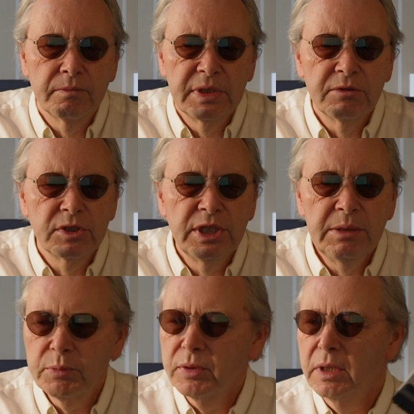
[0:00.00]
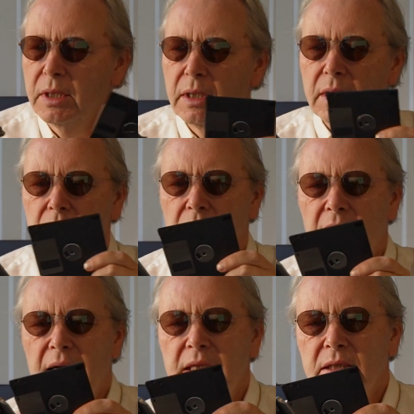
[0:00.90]
They were cheap,
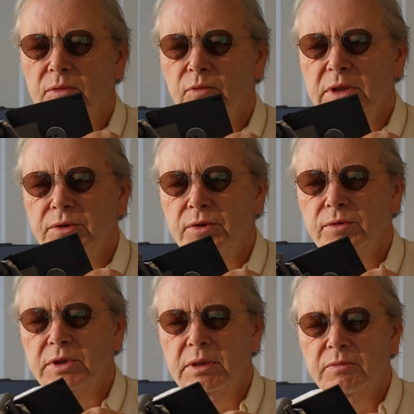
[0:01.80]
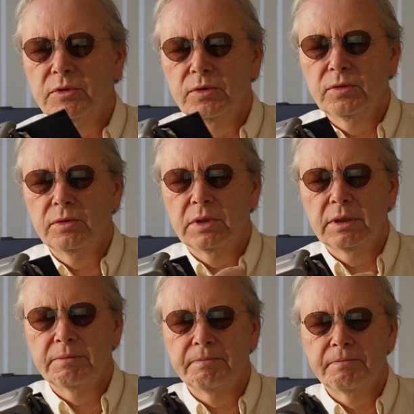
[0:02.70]
and when you used them
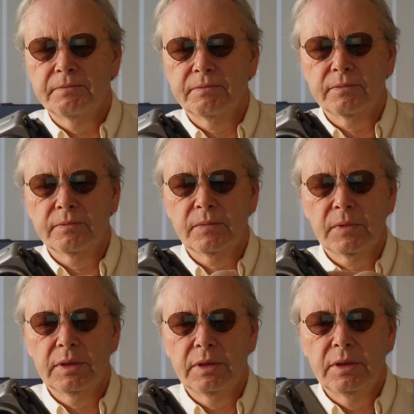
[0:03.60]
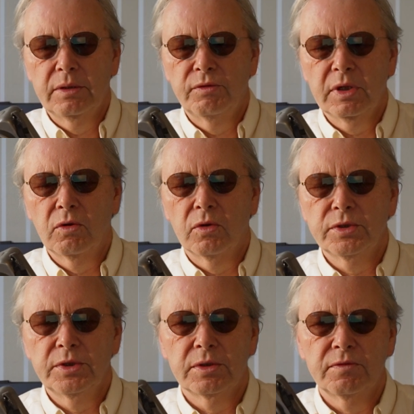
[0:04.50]
to record
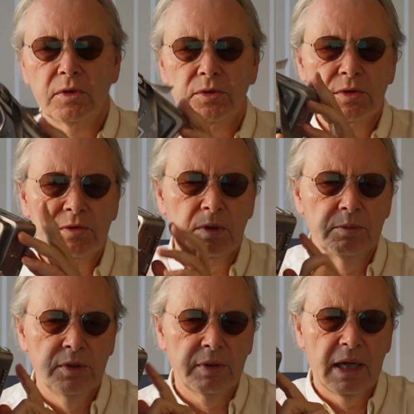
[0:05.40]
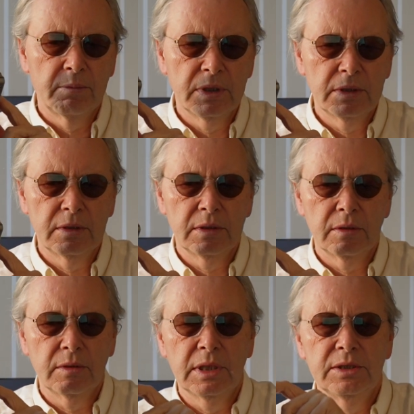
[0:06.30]
your photos from your camera,
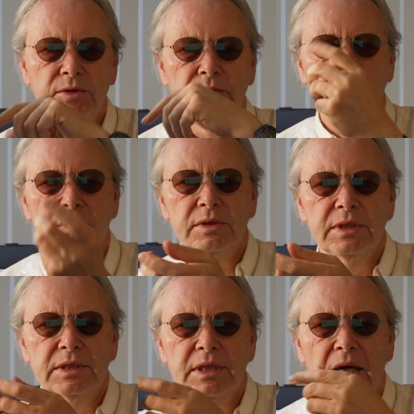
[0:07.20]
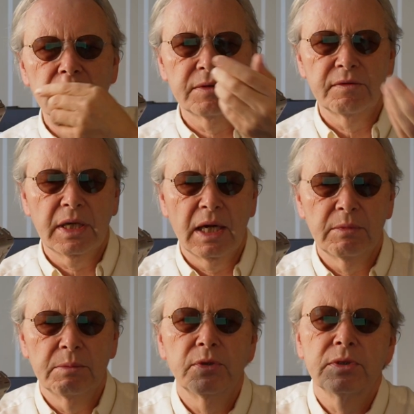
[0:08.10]
and you took the disk out of the
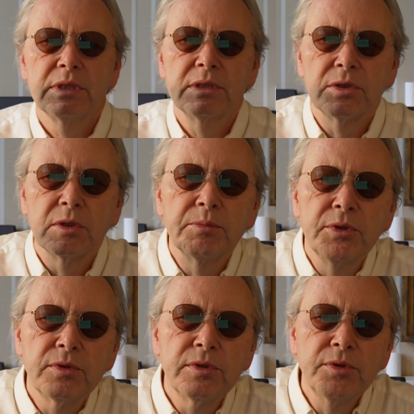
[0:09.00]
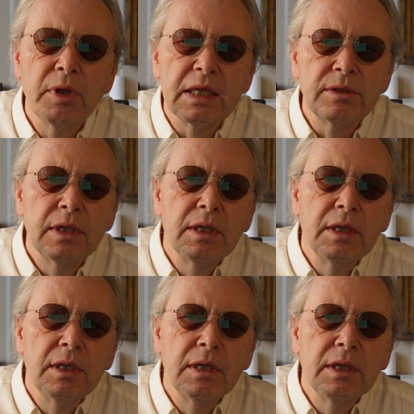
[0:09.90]
camera and put it into the computer, you had